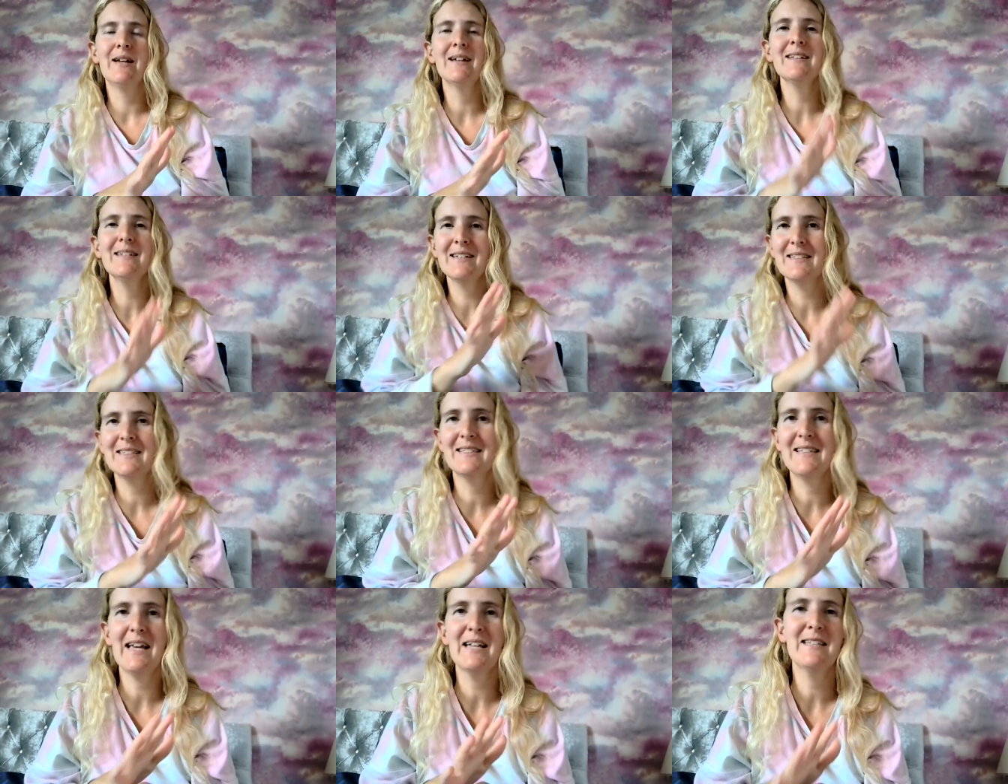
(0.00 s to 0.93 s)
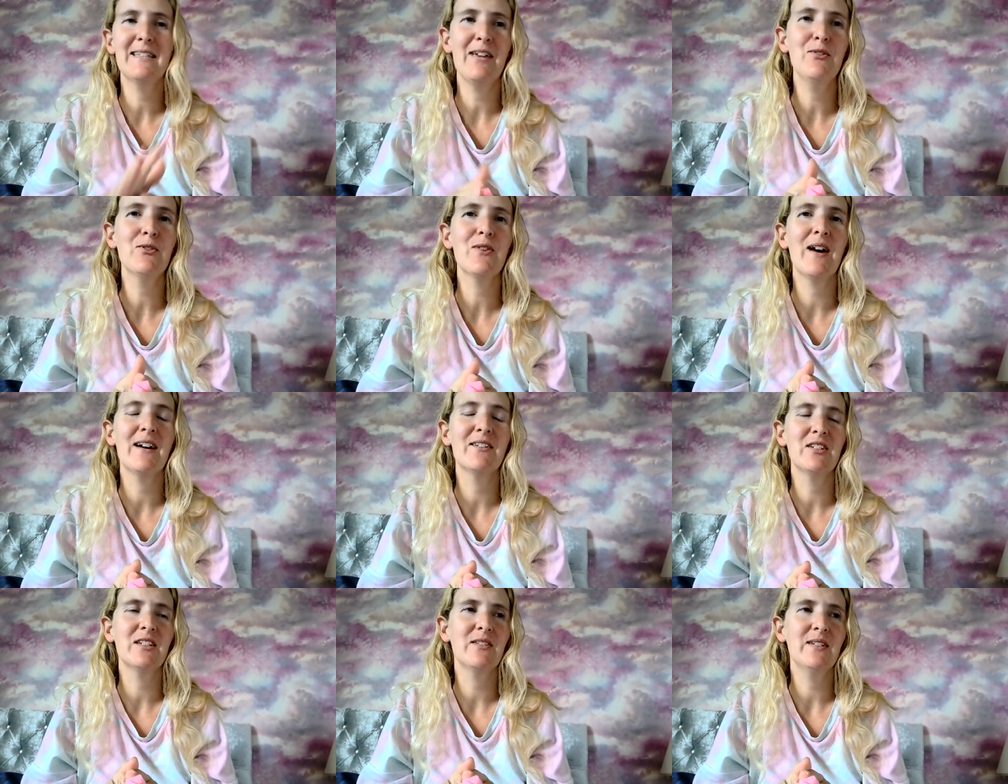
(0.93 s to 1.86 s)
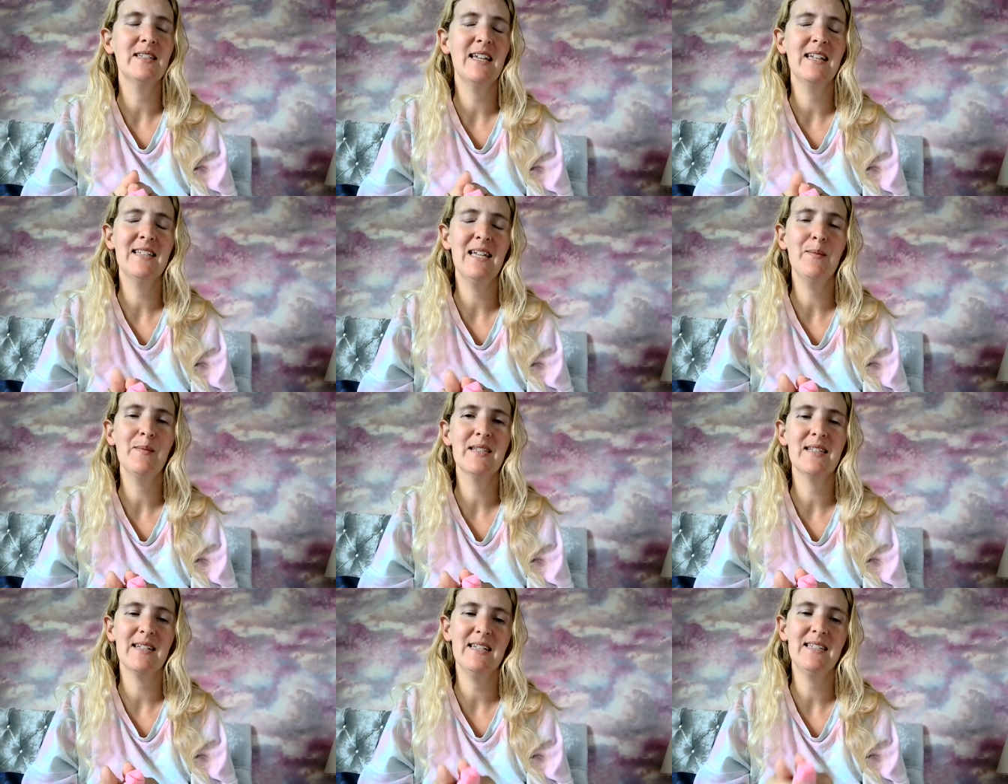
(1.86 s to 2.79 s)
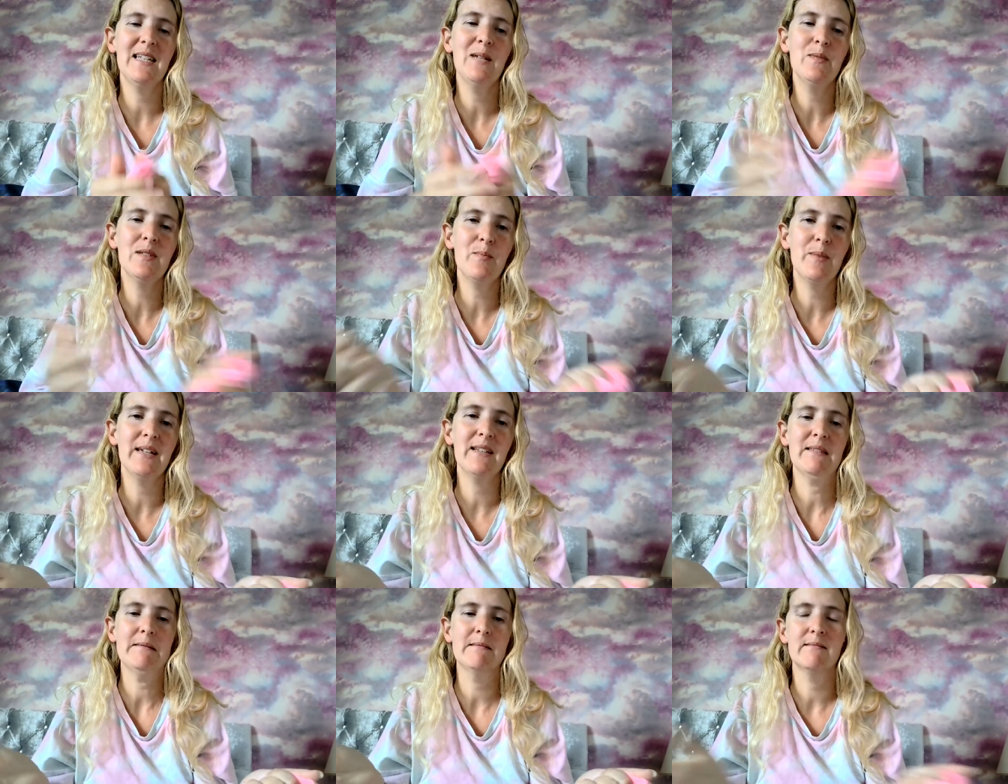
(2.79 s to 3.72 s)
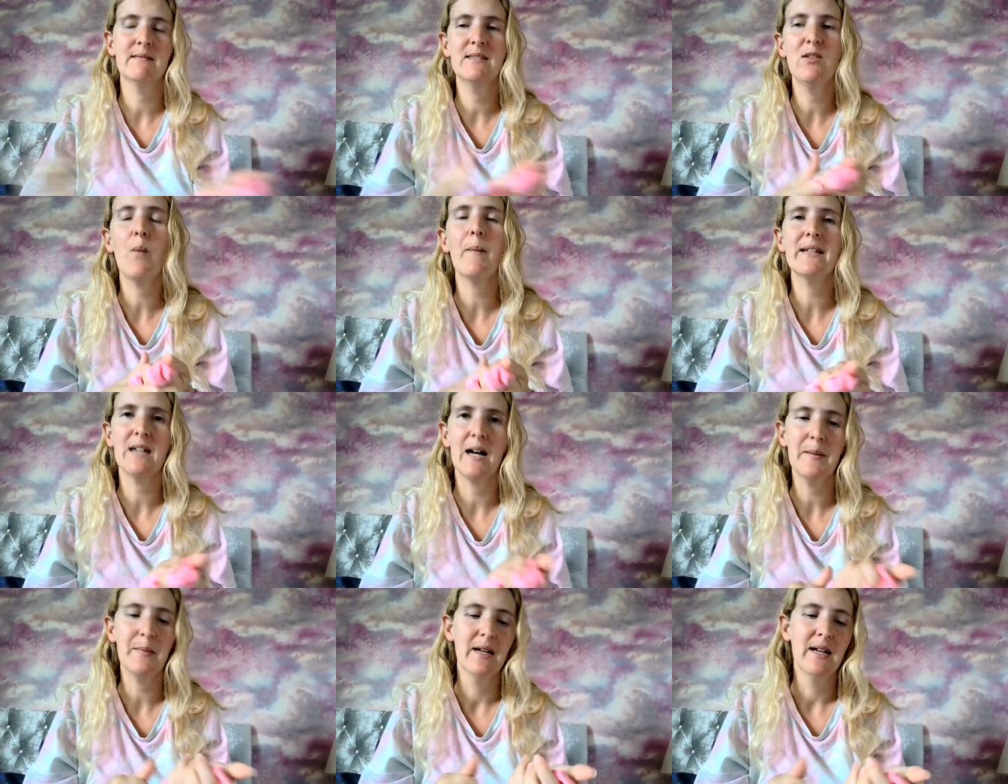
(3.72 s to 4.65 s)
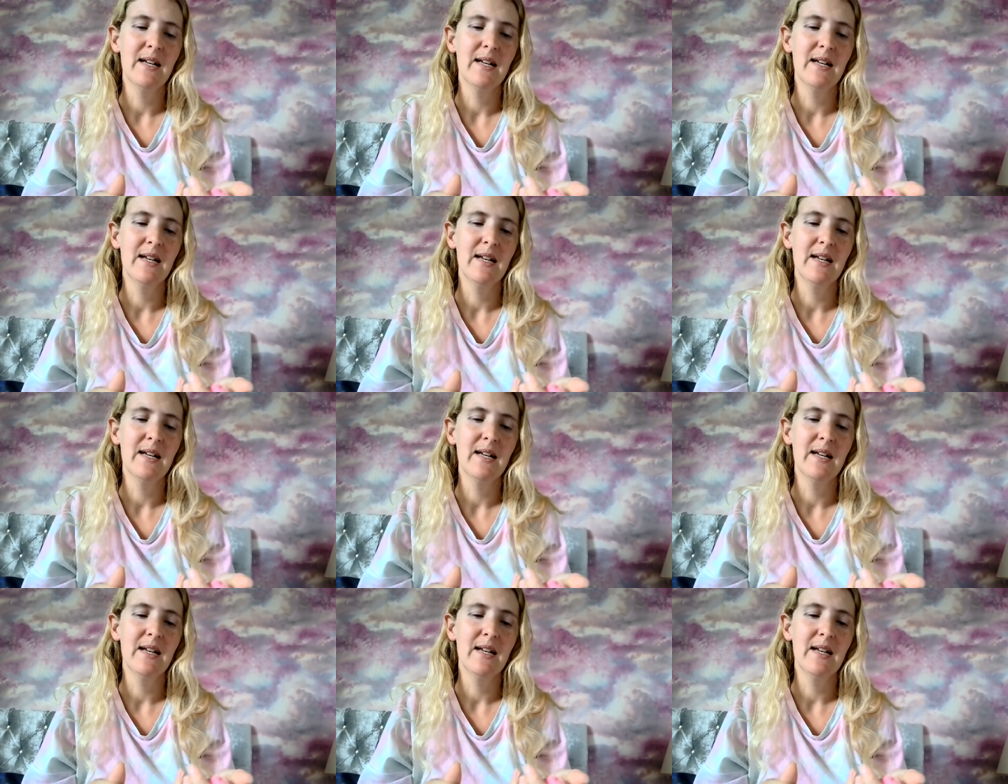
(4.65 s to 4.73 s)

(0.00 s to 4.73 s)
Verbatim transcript: you stay stay your ground. You know, he he seems he seems a bit not my type.